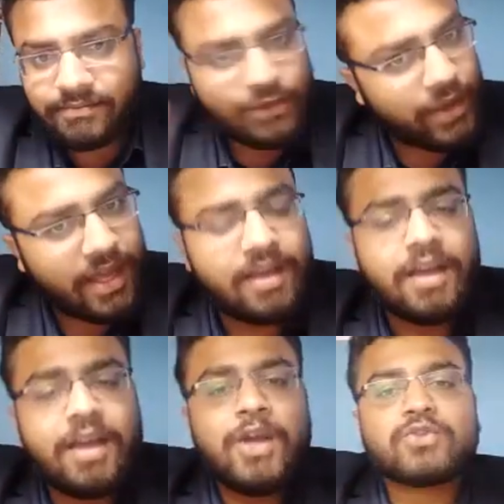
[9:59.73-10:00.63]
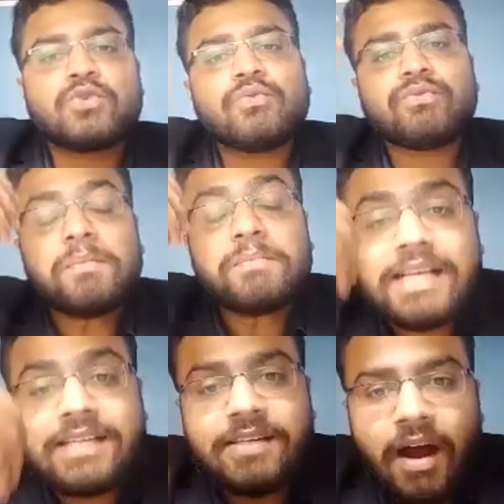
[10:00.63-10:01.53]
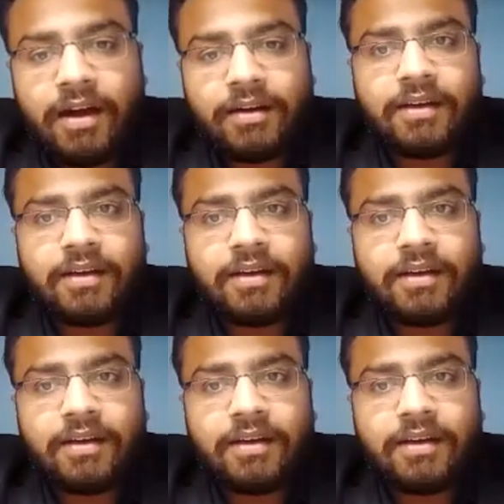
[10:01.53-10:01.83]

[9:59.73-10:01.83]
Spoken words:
Okay, so from the start,